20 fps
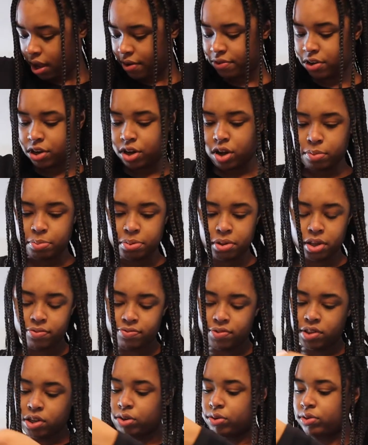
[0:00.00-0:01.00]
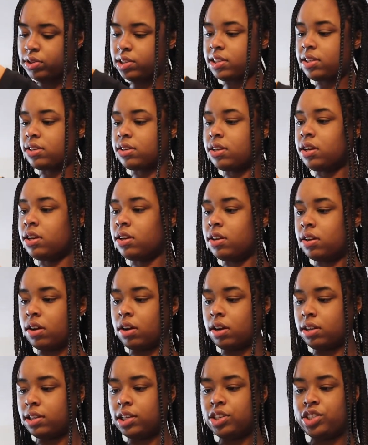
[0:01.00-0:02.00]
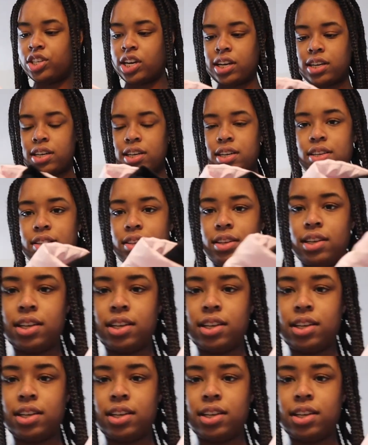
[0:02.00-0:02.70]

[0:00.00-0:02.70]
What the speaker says: I have a couple of those on the jacket,